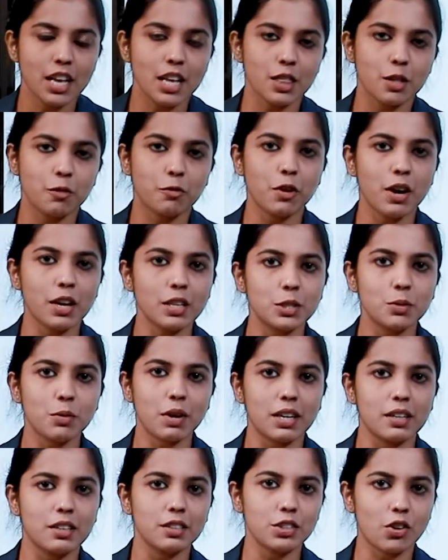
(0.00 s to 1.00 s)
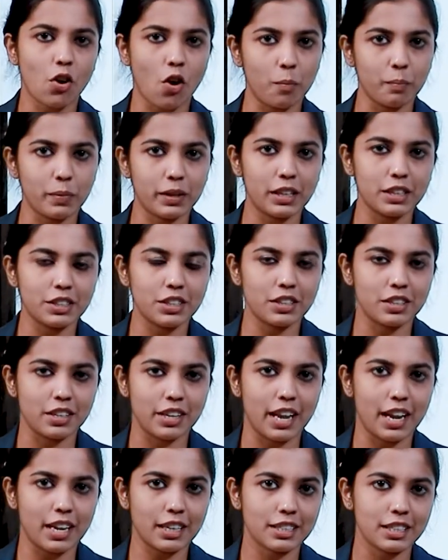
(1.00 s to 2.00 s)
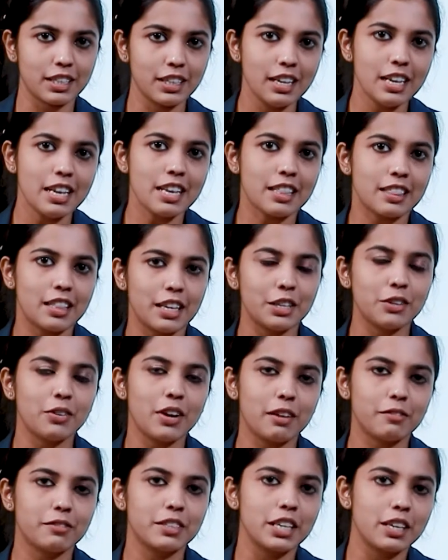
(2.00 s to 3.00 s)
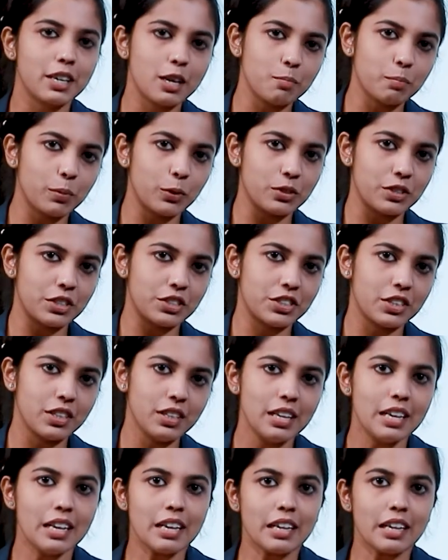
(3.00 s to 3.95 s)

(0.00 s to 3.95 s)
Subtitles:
The first one is combination reaction. Then you have decomposition,